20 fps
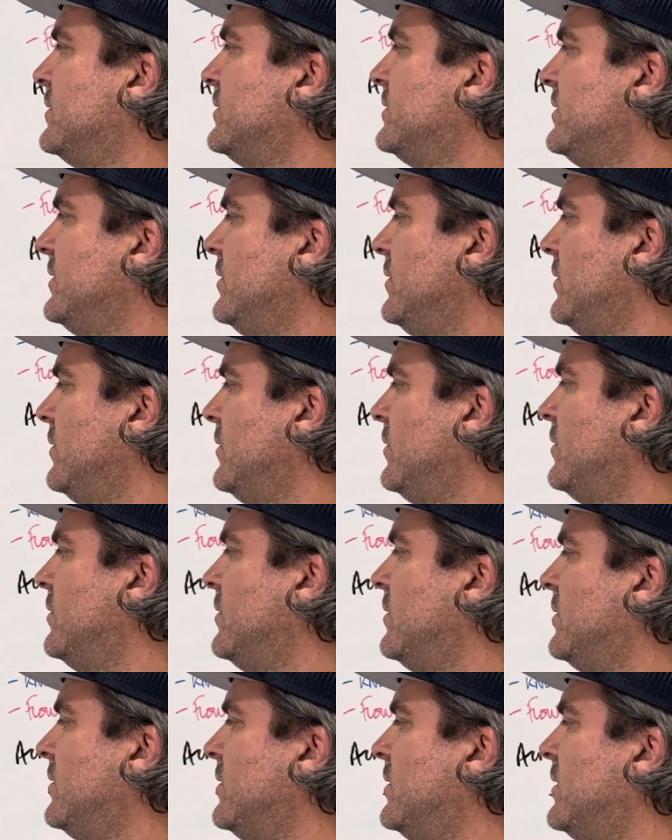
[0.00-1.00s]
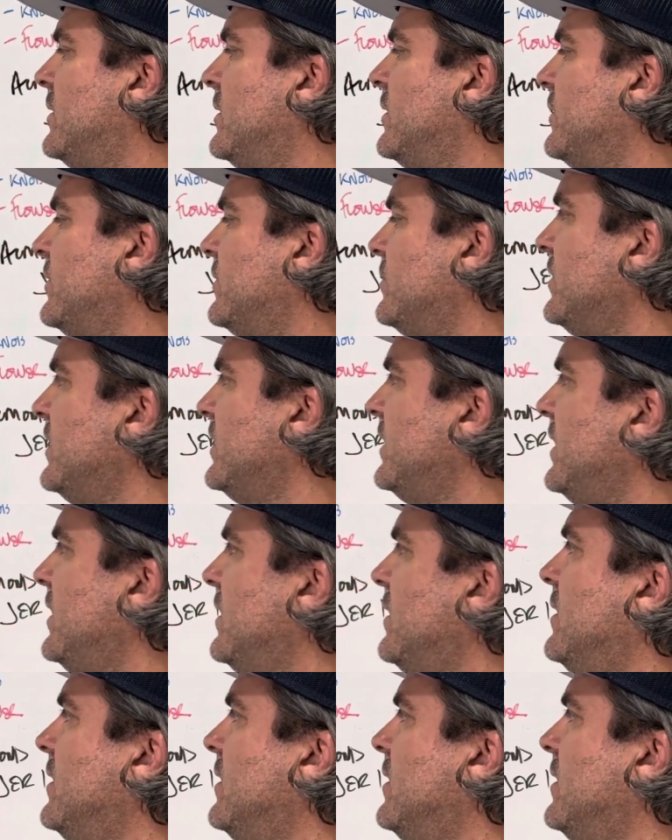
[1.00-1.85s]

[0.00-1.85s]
2, 3,